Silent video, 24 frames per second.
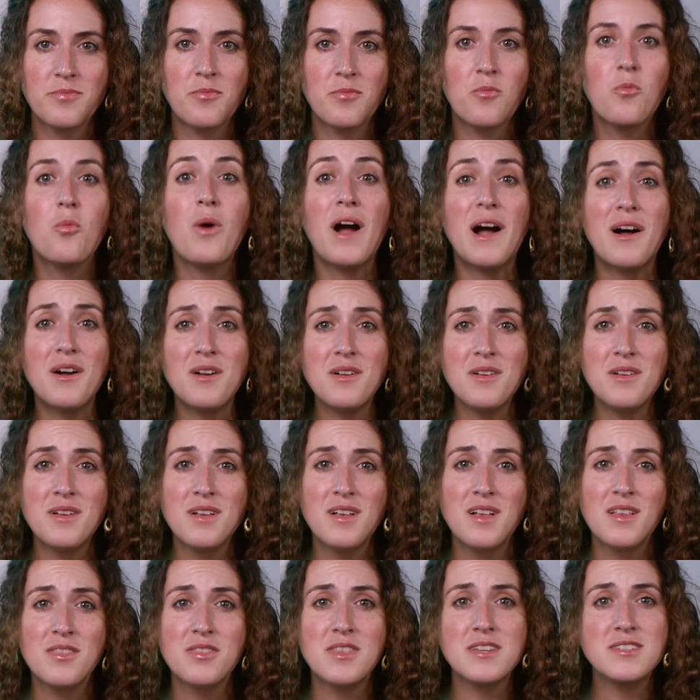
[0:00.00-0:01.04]
Well,
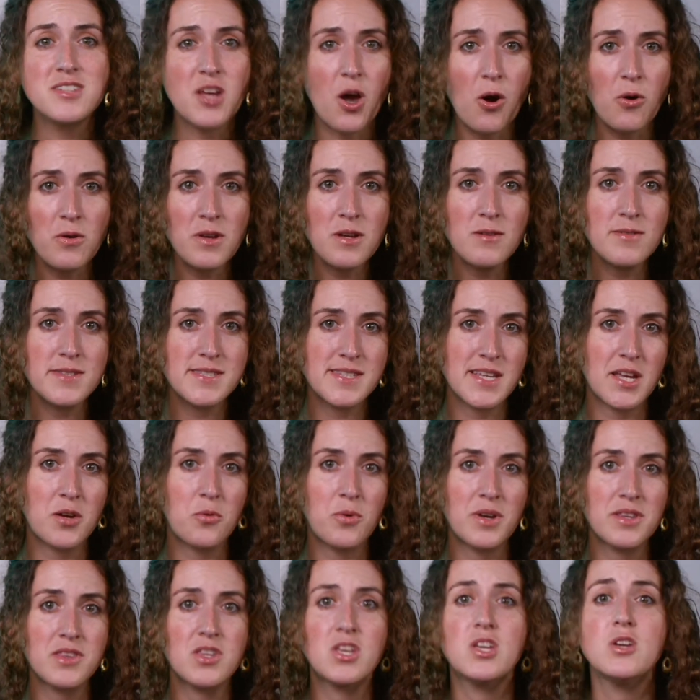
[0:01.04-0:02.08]
the tone you sing
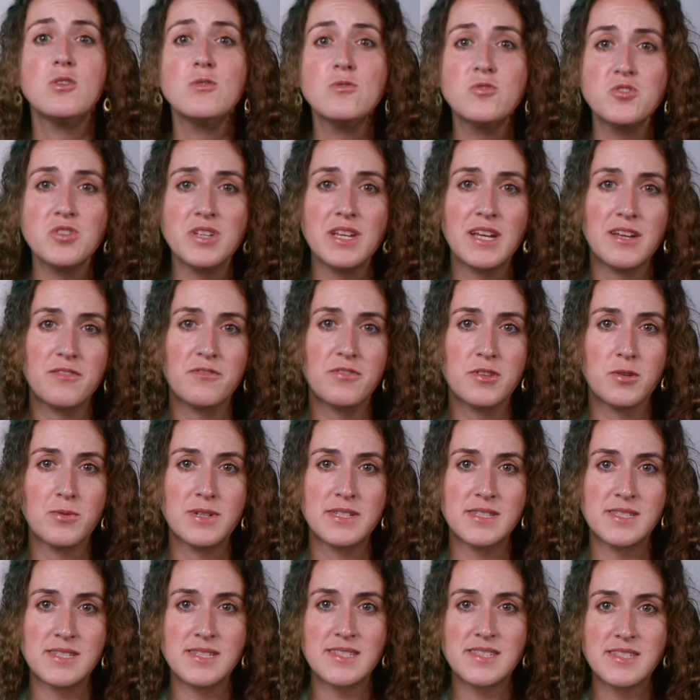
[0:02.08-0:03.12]
with hugely
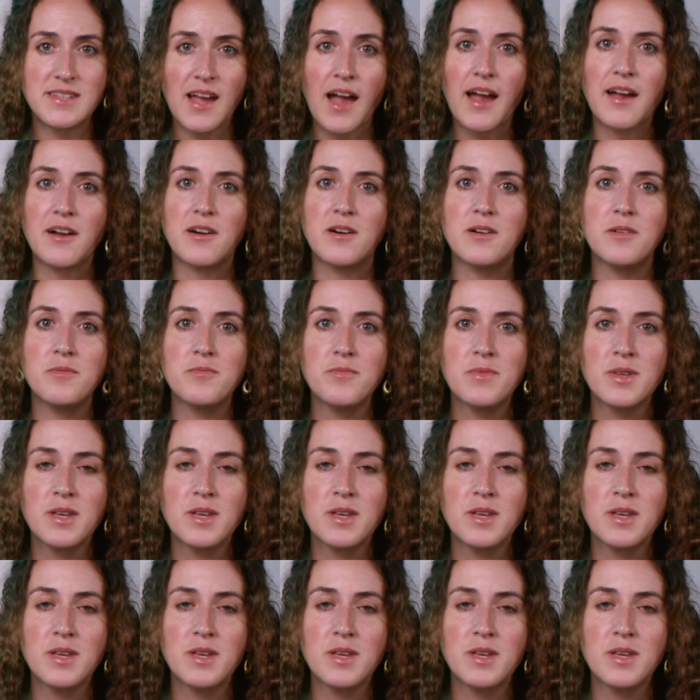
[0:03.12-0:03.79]
influences style.